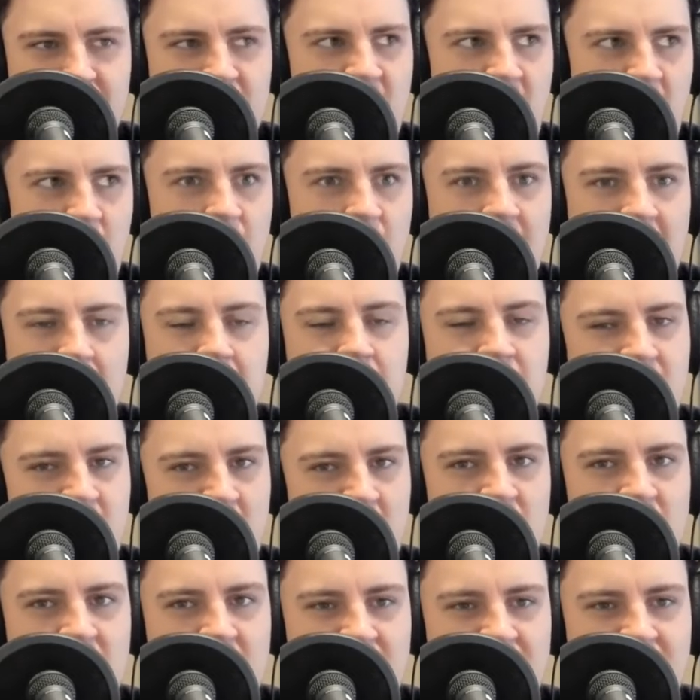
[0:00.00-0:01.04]
Don't get
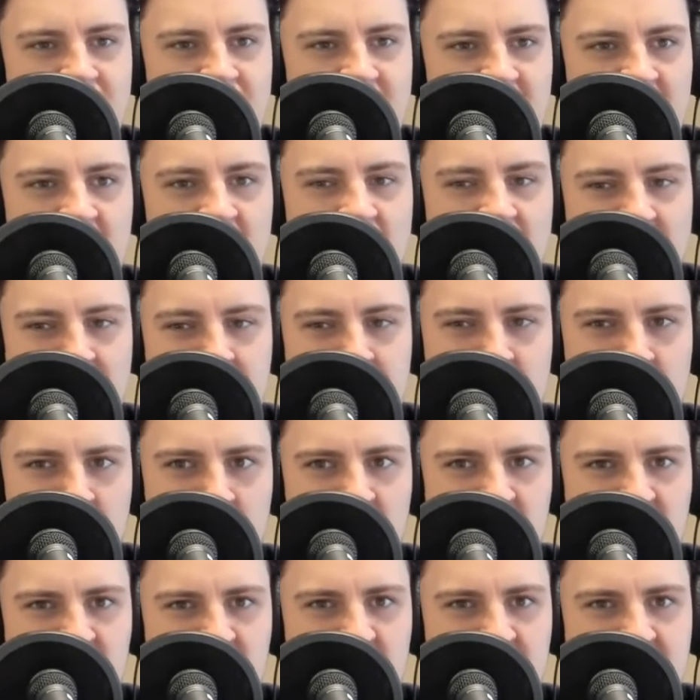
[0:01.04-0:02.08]
my
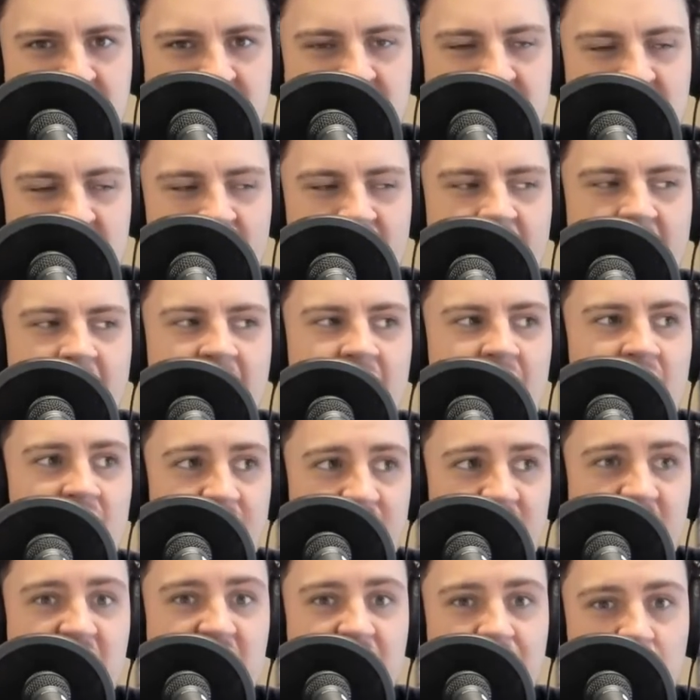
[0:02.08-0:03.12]
words twisted on that.
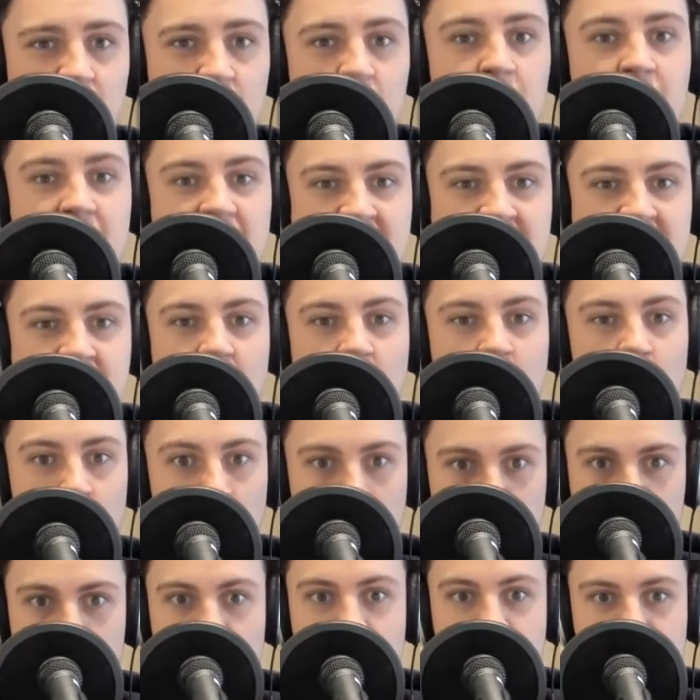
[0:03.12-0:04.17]
This film is
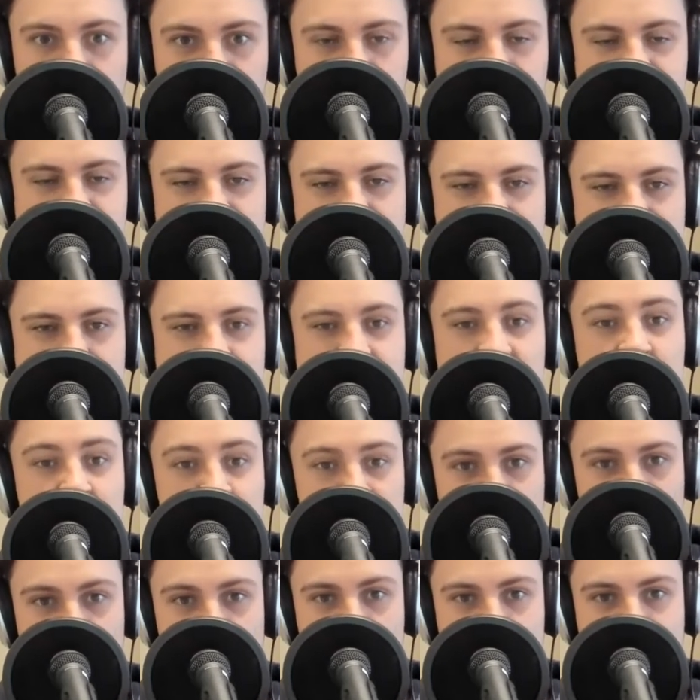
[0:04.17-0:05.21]
100% a
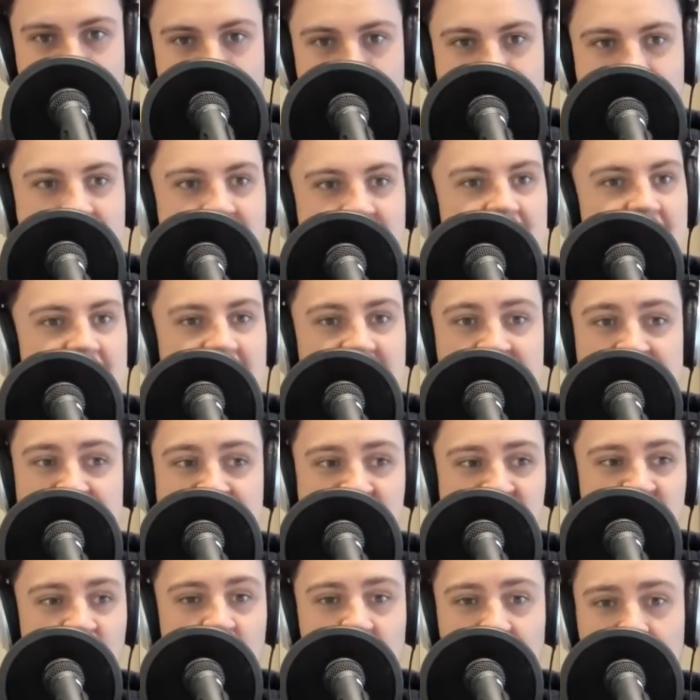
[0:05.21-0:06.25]
drama. It is
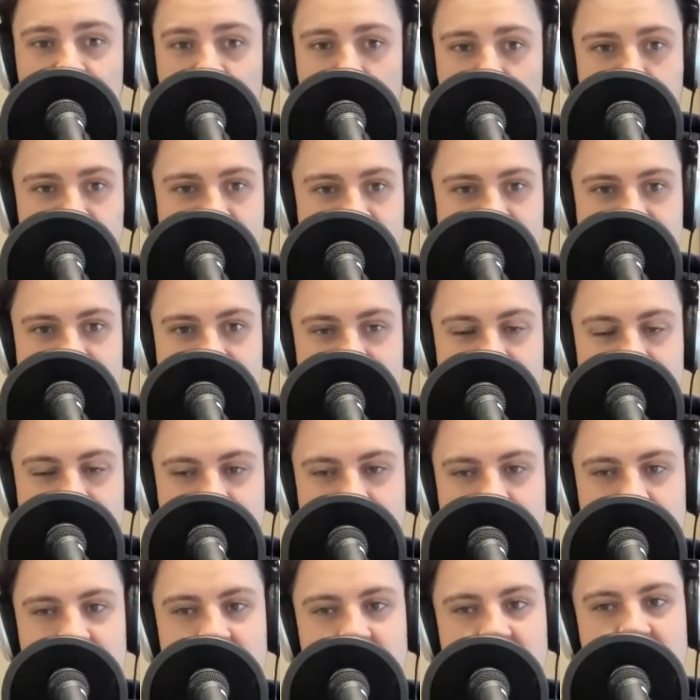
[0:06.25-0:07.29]
not a comedy.
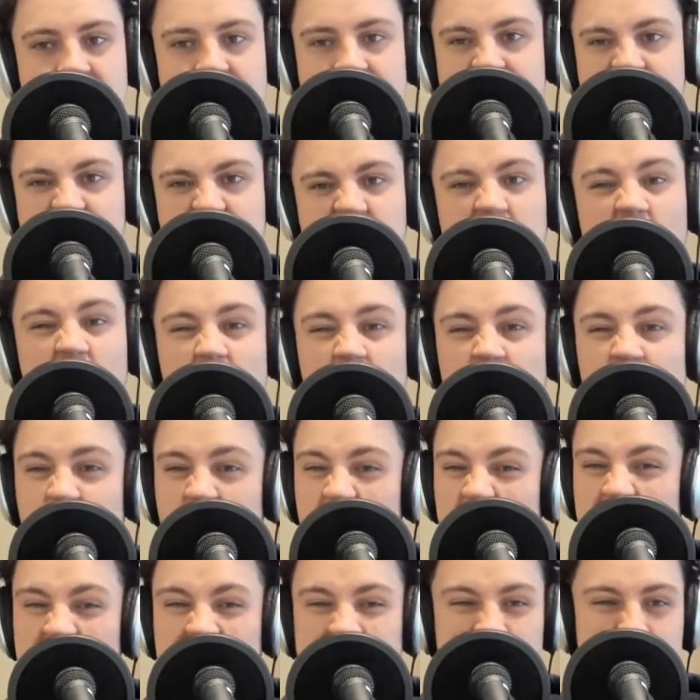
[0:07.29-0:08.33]
It's not
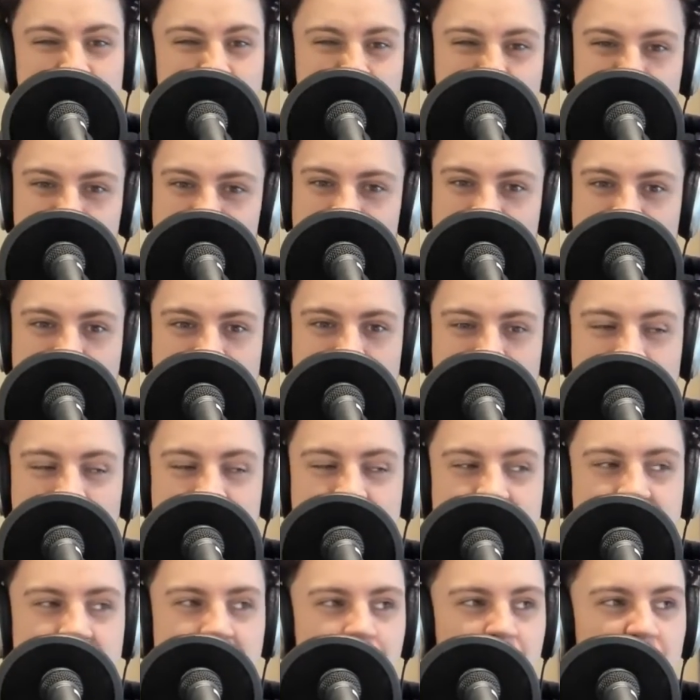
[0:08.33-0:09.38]
really a thriller.
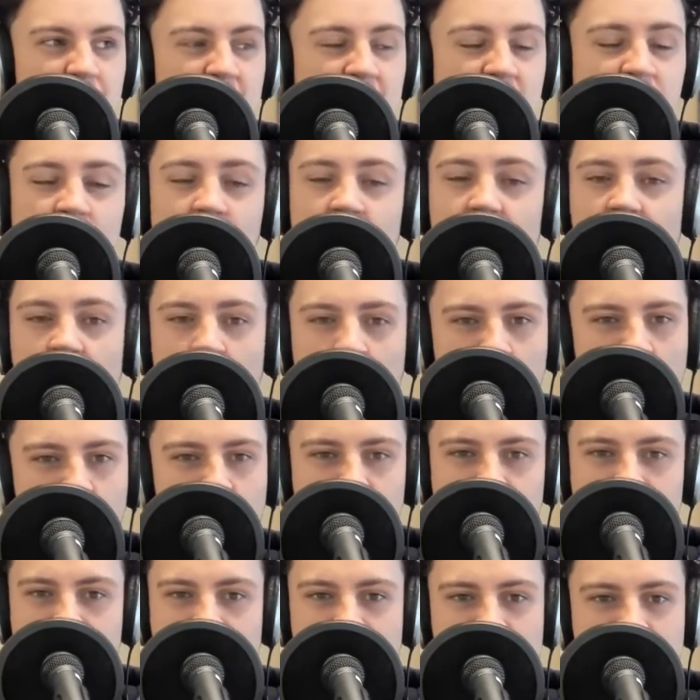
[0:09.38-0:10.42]
It's not a
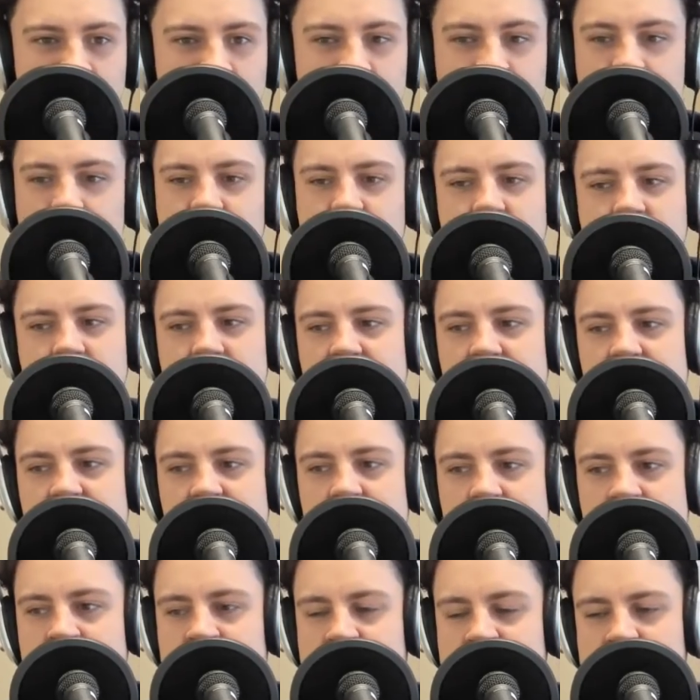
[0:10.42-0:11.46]
horror.
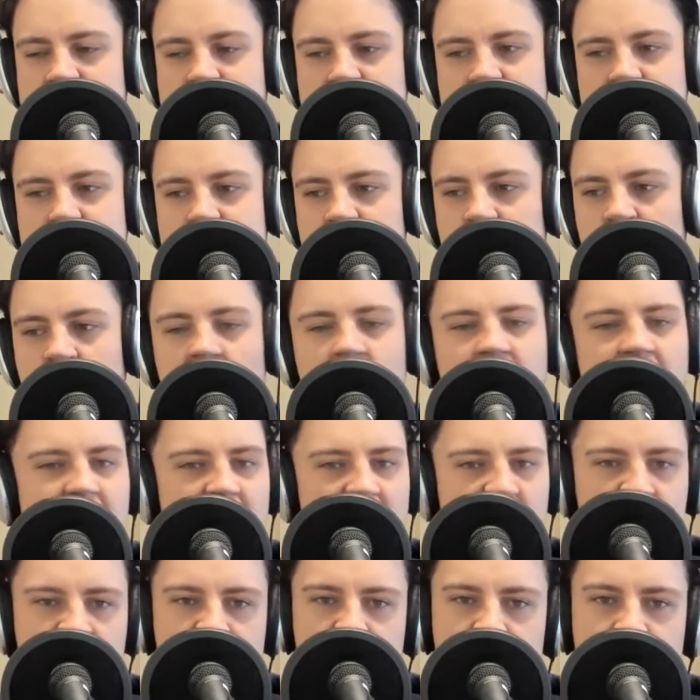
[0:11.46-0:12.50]
It's not an
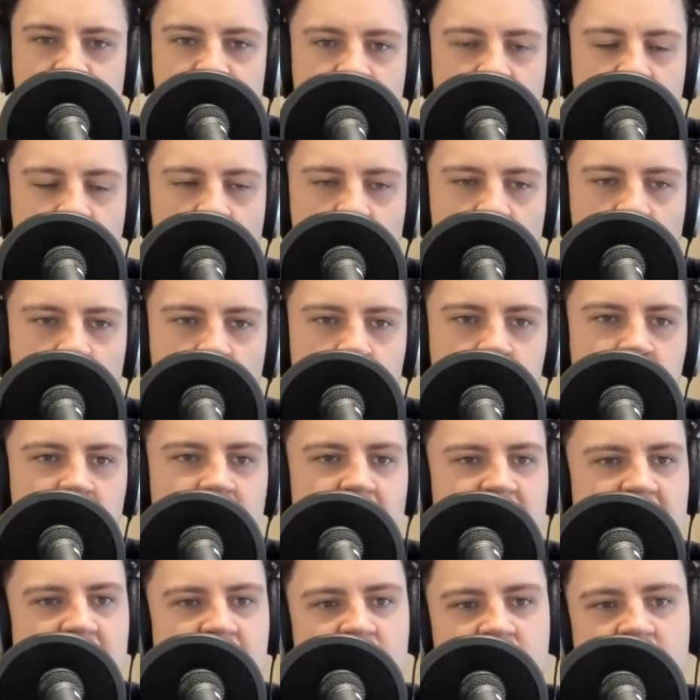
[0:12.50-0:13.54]
action film.